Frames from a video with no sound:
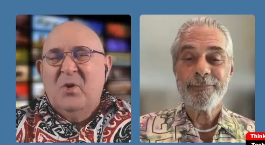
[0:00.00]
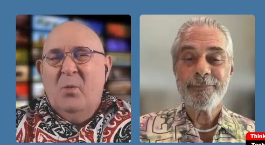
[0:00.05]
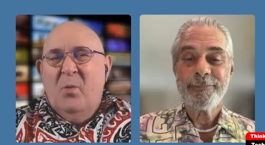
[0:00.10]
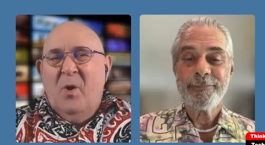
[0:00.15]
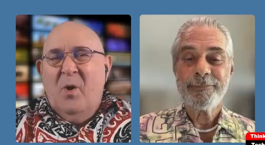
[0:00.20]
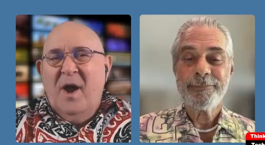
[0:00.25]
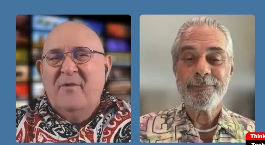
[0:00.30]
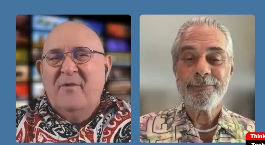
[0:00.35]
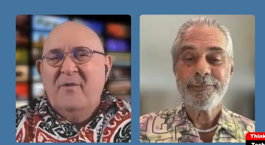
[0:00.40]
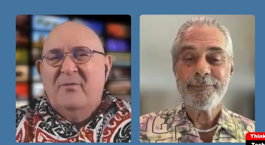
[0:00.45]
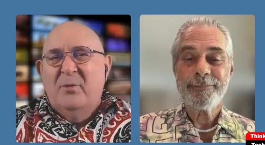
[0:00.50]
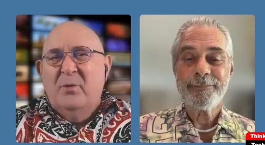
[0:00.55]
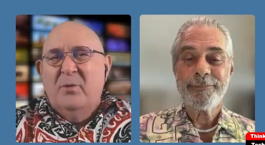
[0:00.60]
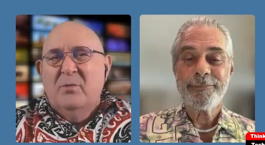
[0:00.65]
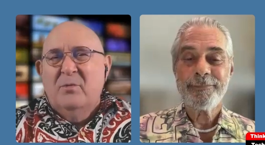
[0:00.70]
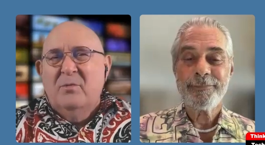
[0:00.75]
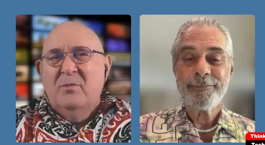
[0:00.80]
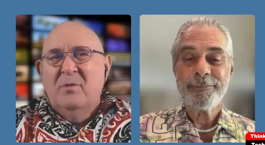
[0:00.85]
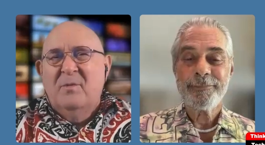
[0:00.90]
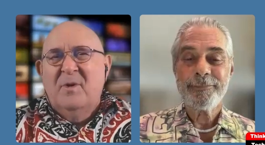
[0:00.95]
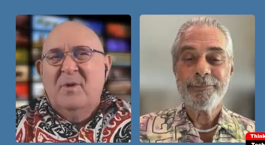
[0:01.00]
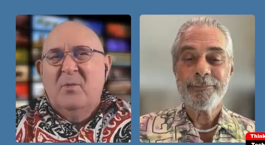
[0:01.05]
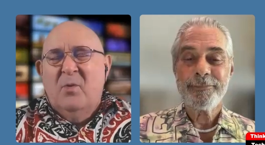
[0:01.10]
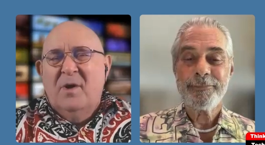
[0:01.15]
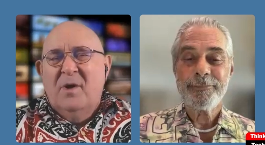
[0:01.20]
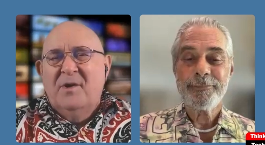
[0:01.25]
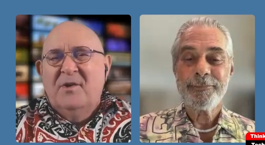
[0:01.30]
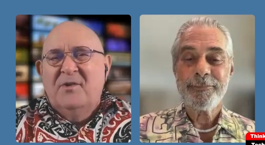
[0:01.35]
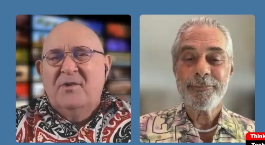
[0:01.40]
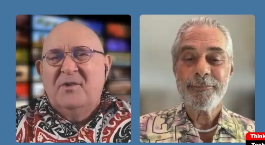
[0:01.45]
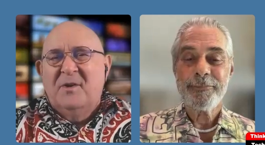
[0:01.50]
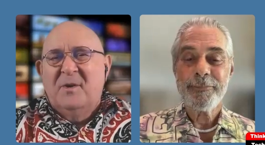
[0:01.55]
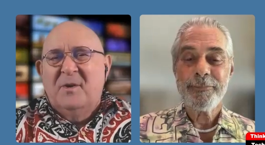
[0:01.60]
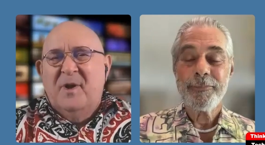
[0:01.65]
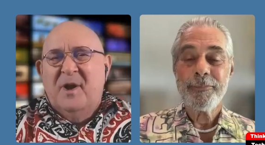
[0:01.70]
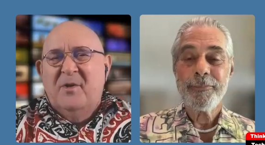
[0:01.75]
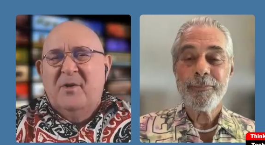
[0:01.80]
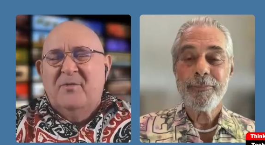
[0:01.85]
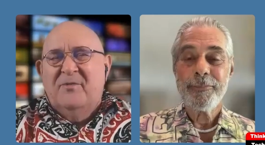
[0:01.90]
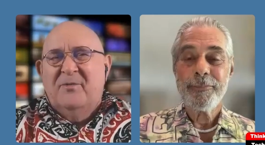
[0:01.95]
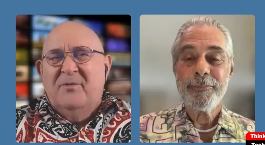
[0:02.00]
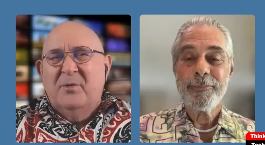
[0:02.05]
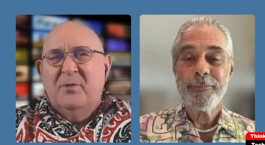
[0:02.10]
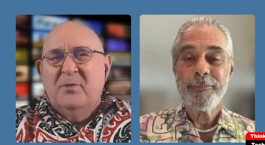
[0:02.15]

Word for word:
Speaker 1: So why fruit? I mean, what is it about